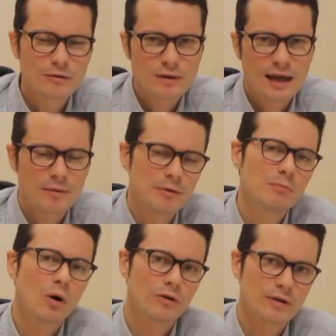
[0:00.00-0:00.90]
It used to happen
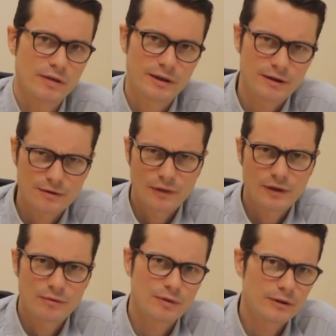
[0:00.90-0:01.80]
more easily because I
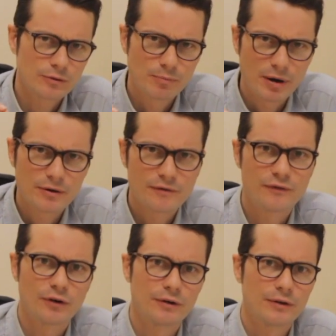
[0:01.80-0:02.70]
think there was a little button
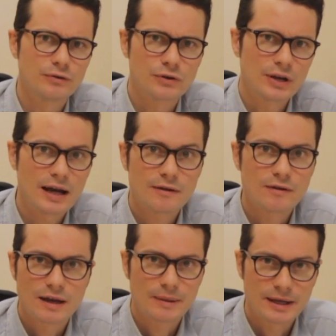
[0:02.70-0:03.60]
for it that you could
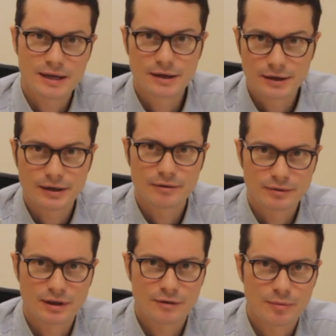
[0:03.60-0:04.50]
accidentally hit and it
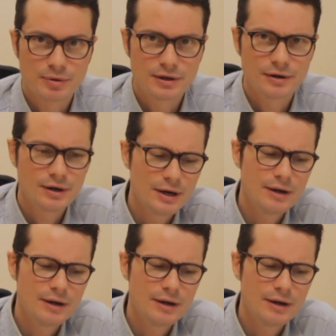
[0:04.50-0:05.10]
would disappear.